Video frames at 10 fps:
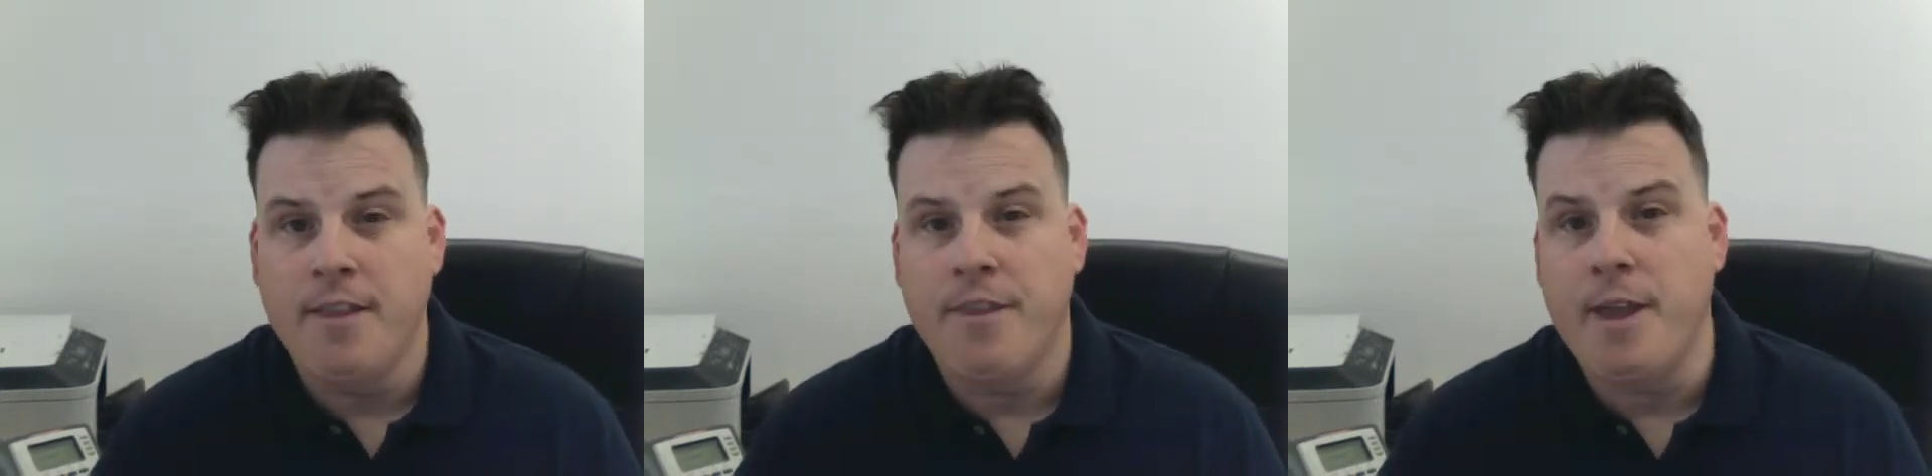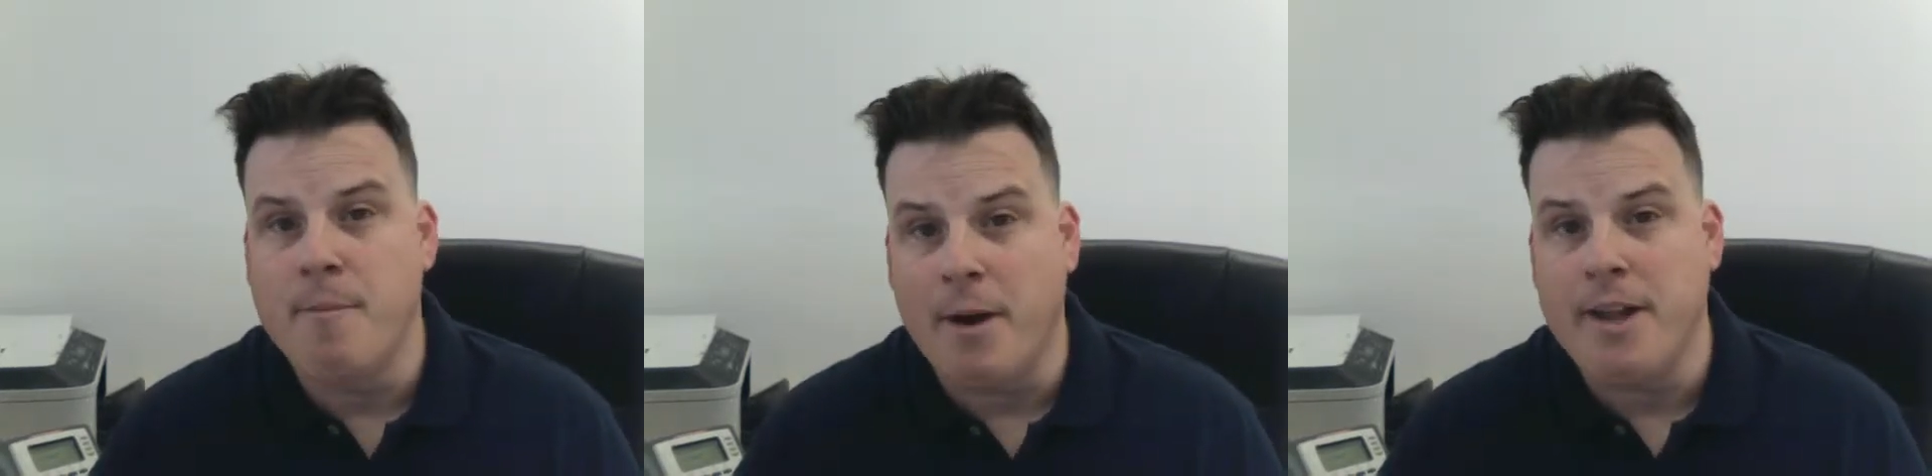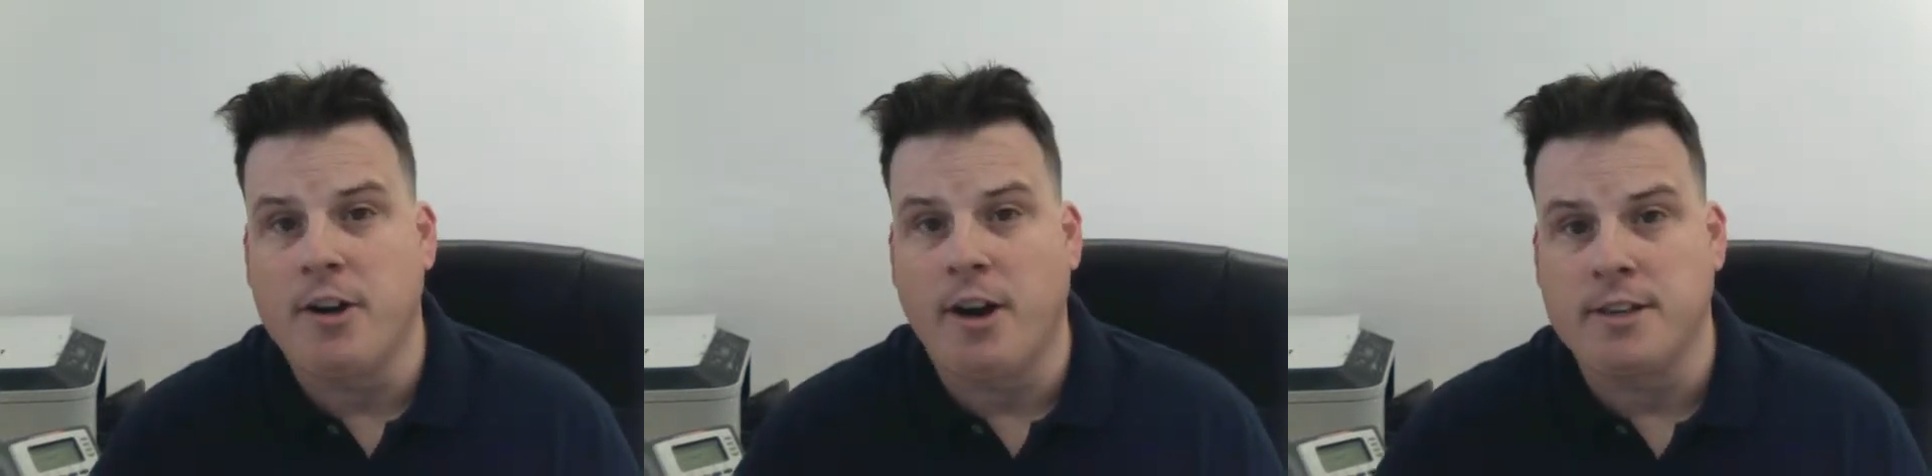they
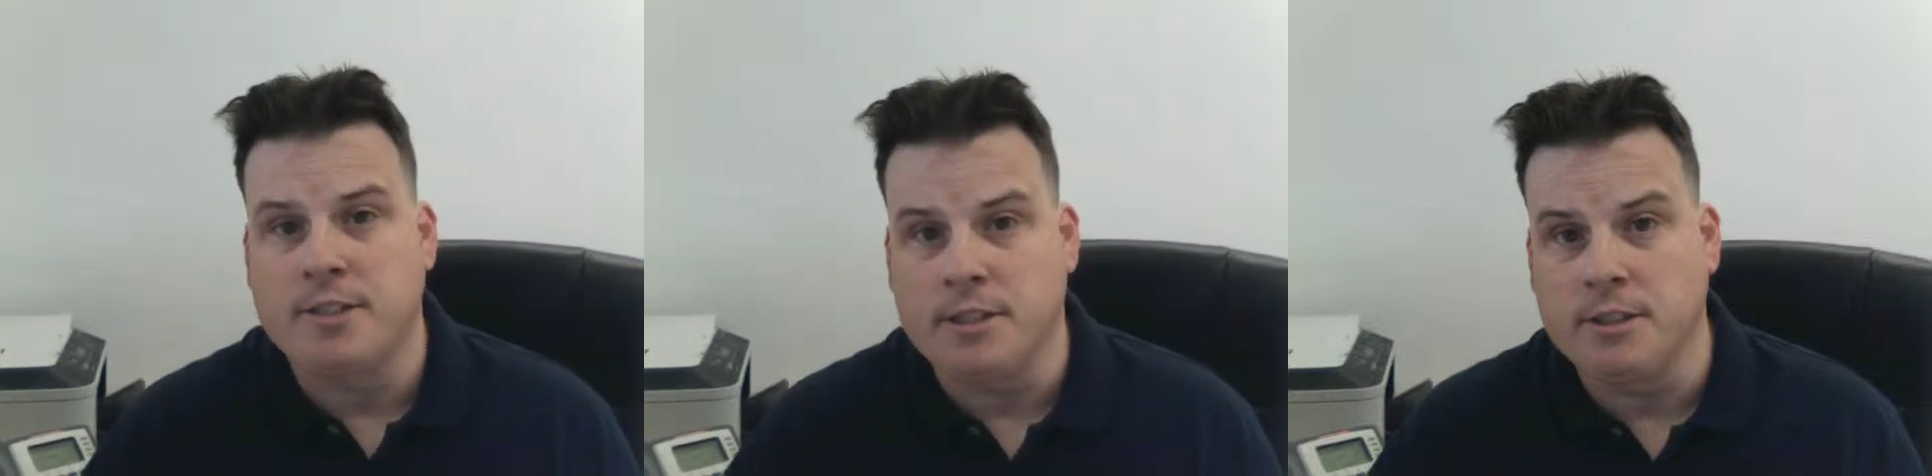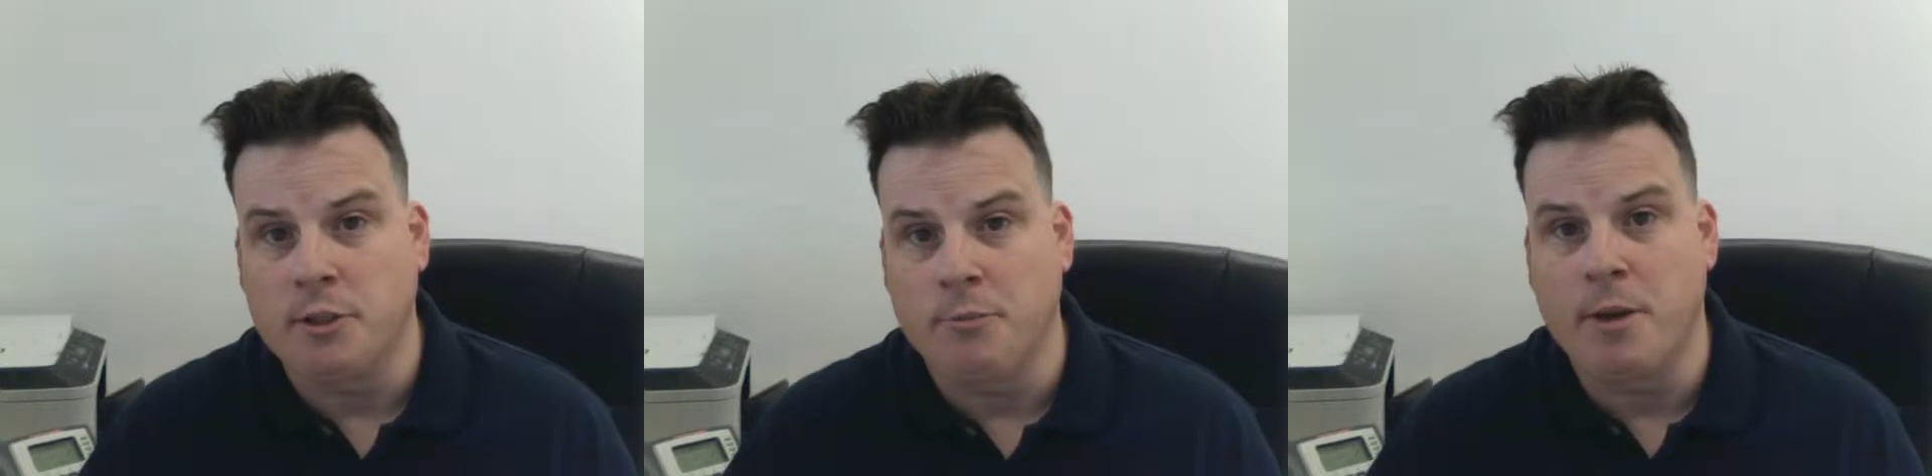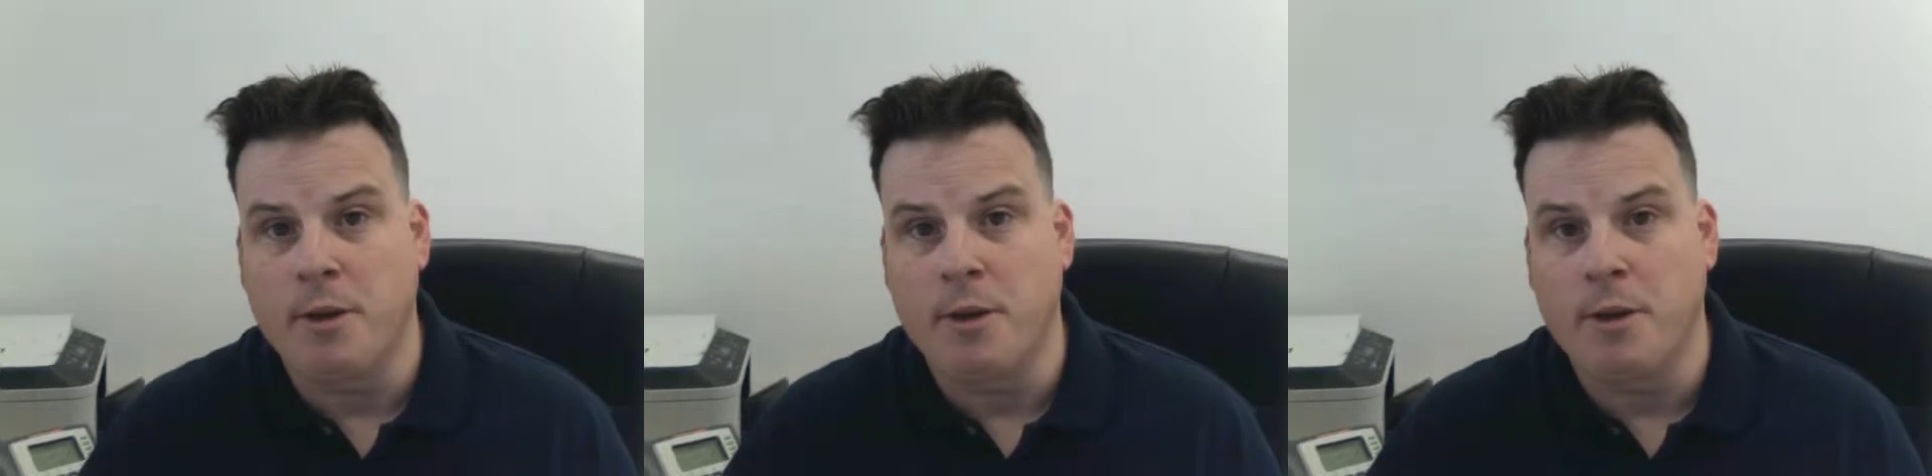might cost a little
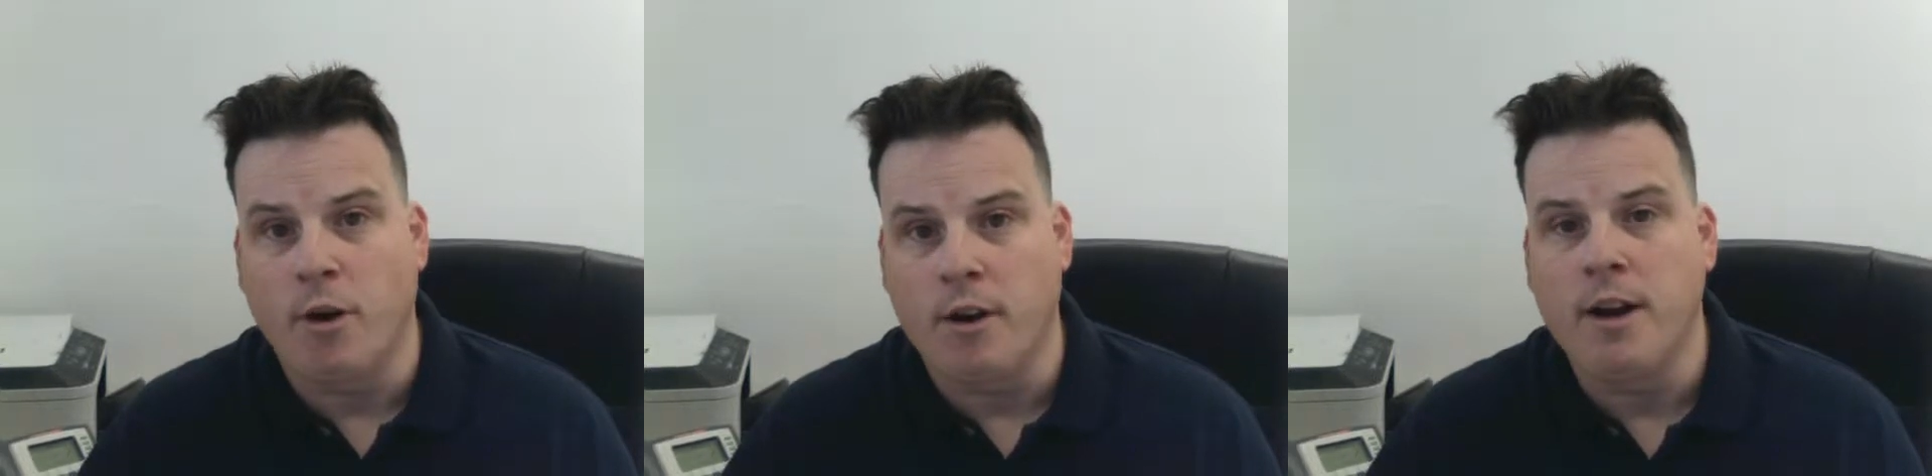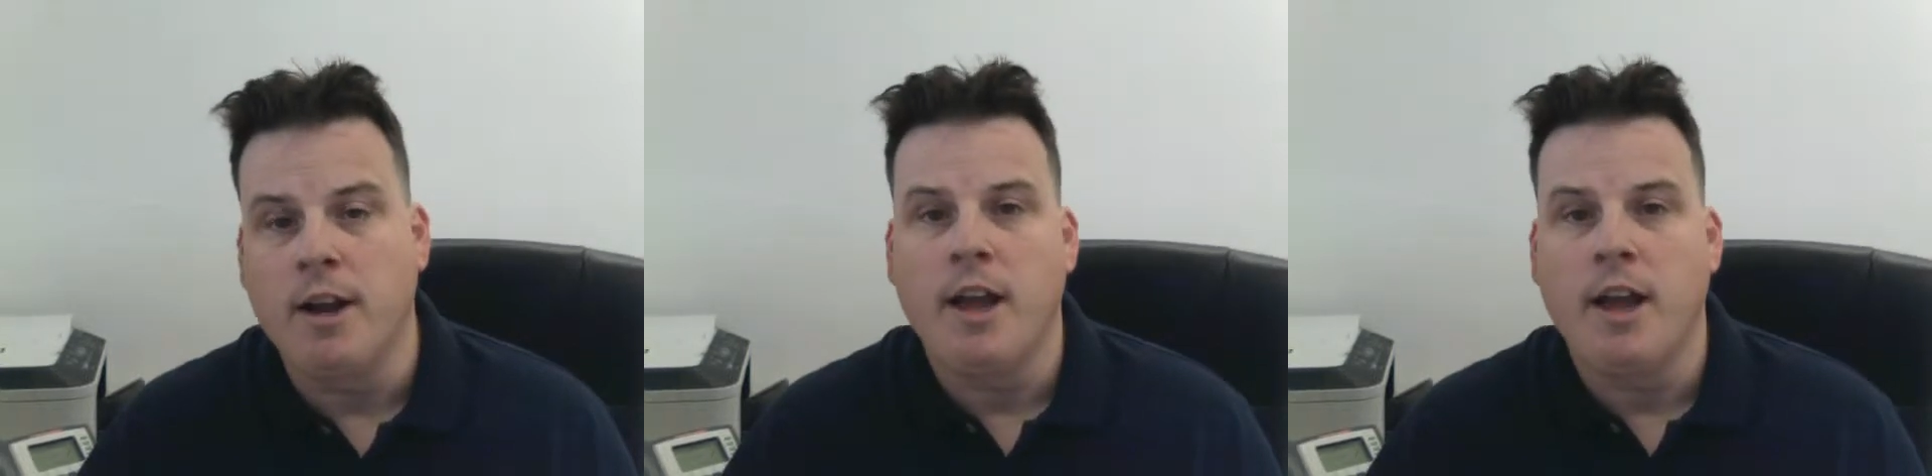bit more.